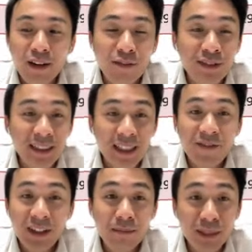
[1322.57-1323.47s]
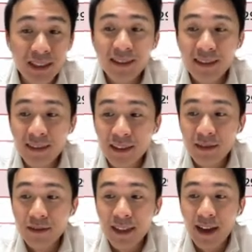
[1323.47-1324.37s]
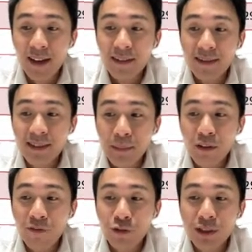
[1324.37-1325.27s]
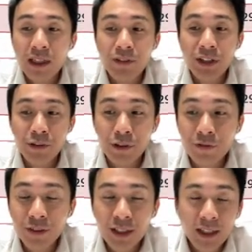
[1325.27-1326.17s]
of significant business sales and stable food delivery growth.